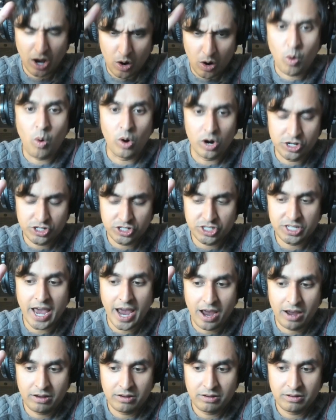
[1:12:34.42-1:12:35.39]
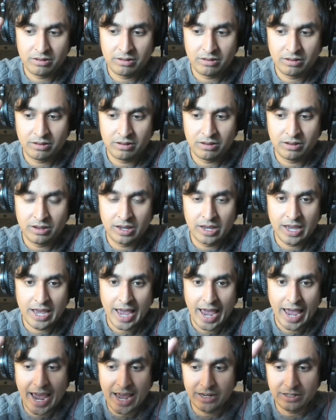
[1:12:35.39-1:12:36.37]
A horse, yeah.
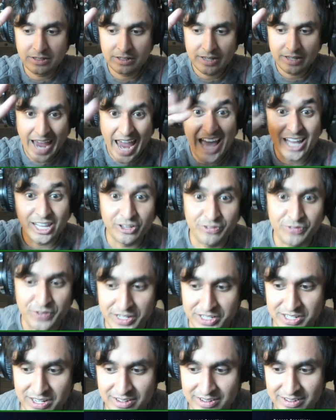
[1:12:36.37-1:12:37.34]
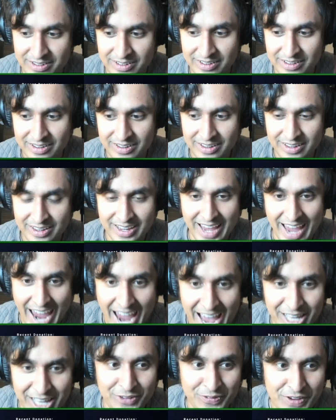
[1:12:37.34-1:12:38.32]
And elephant.
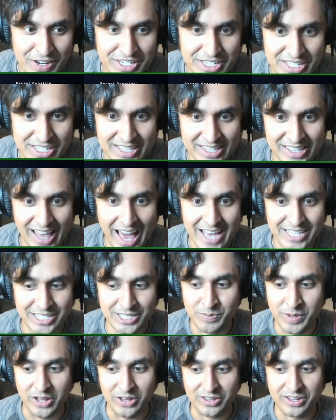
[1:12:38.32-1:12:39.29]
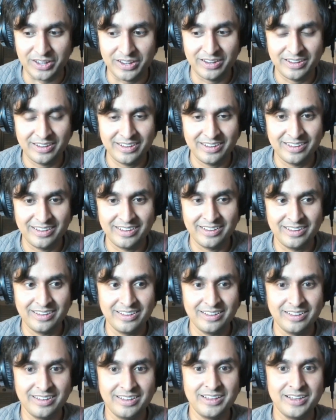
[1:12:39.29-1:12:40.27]
Elephant is the last milk.
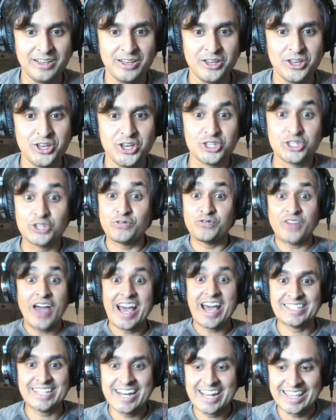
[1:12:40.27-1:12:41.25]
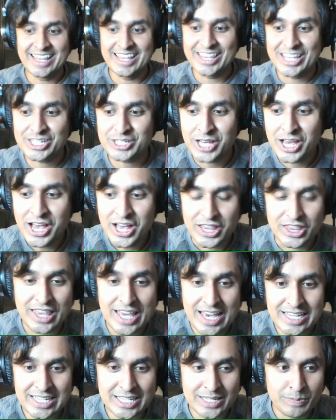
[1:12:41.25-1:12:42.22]
It's so fascinating. This
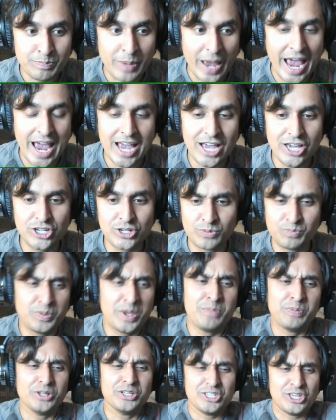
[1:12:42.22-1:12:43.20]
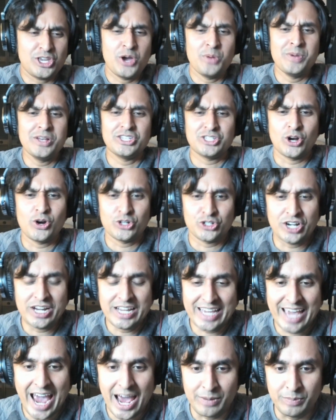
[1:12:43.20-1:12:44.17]
this page, people, humans don't
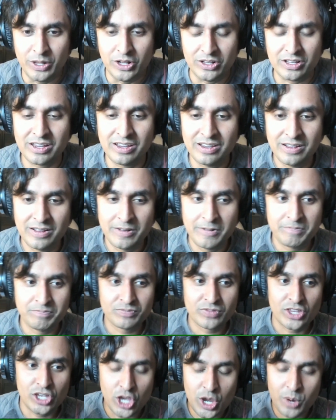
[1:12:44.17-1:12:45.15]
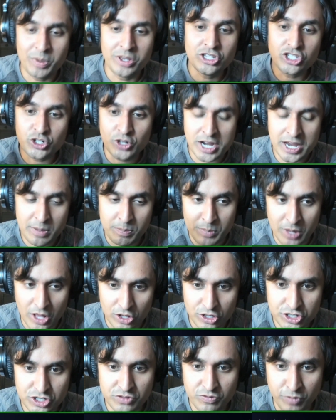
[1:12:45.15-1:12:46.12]
drink cat milk. Humans drink
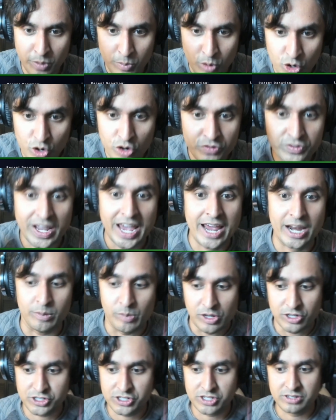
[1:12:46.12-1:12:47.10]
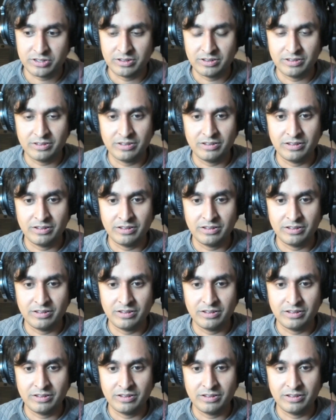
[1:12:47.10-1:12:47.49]
milks from hooved animals.